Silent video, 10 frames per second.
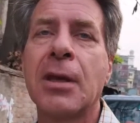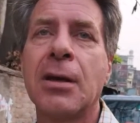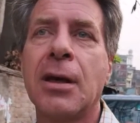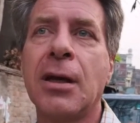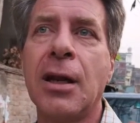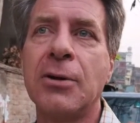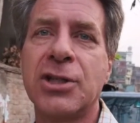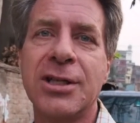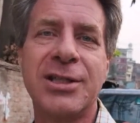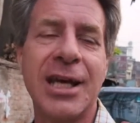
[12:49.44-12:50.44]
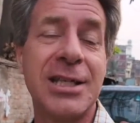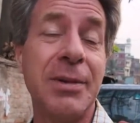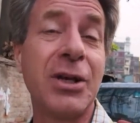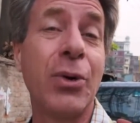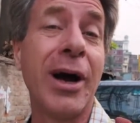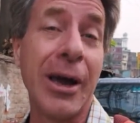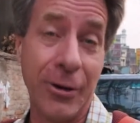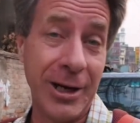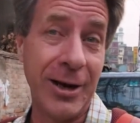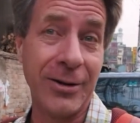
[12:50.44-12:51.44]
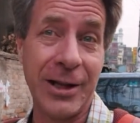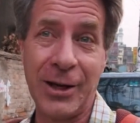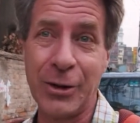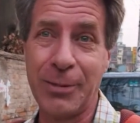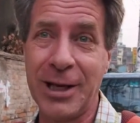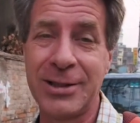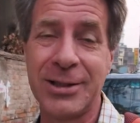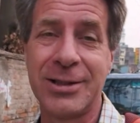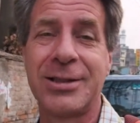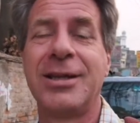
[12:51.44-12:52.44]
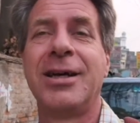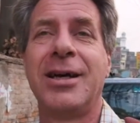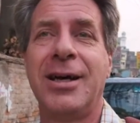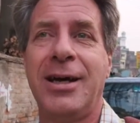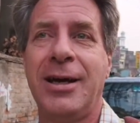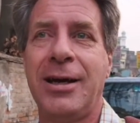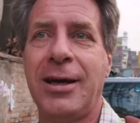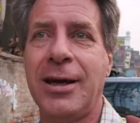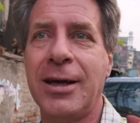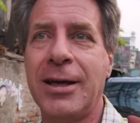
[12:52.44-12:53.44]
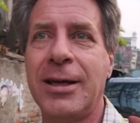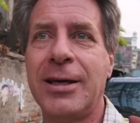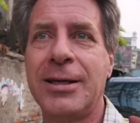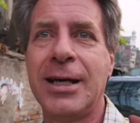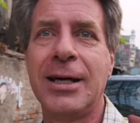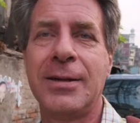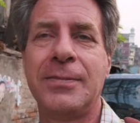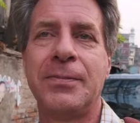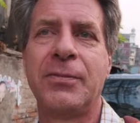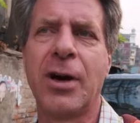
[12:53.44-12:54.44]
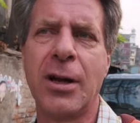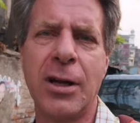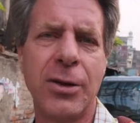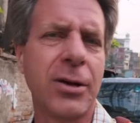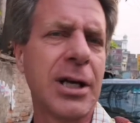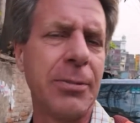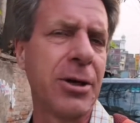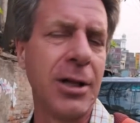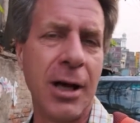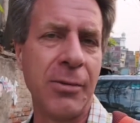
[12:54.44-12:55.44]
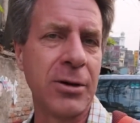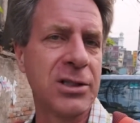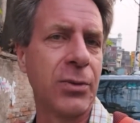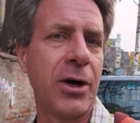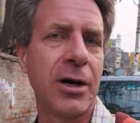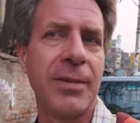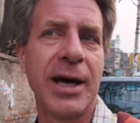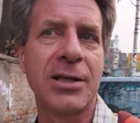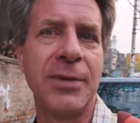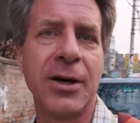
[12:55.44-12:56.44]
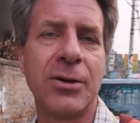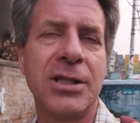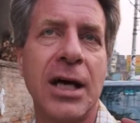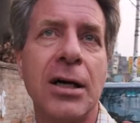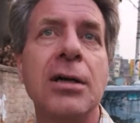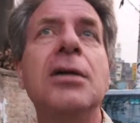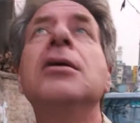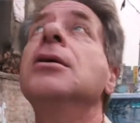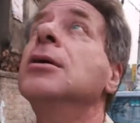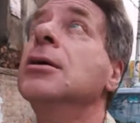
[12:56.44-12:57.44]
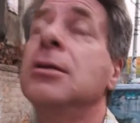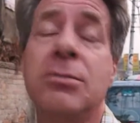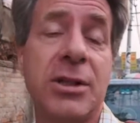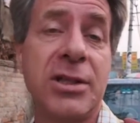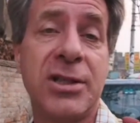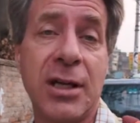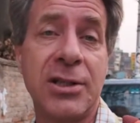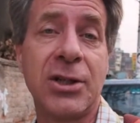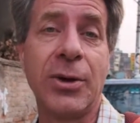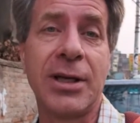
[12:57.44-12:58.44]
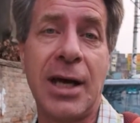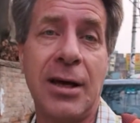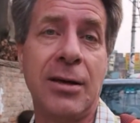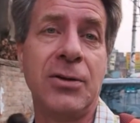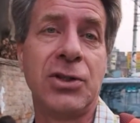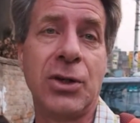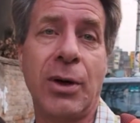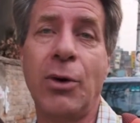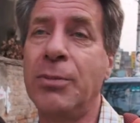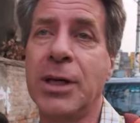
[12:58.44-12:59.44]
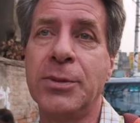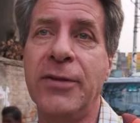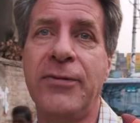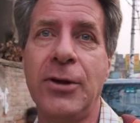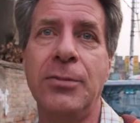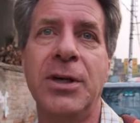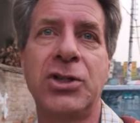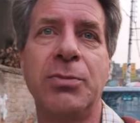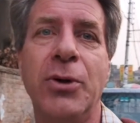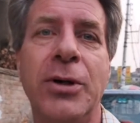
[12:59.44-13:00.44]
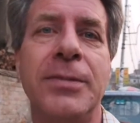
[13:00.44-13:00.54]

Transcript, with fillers: And I was going to say it's a bit quieter here than other places. And uh, yeah, got another couple kilometers to walk back to my hotel. But the sun is going down, so I won't be able to film much more.